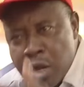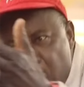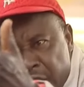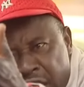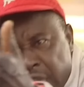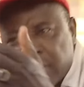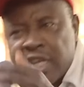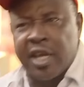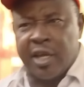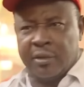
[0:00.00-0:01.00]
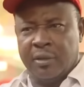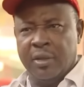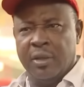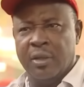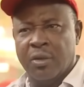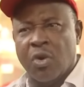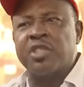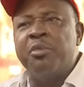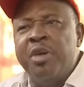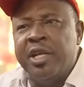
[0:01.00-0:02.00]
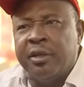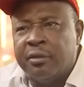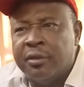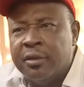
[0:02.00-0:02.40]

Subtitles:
And you are here singing. What's the meaning?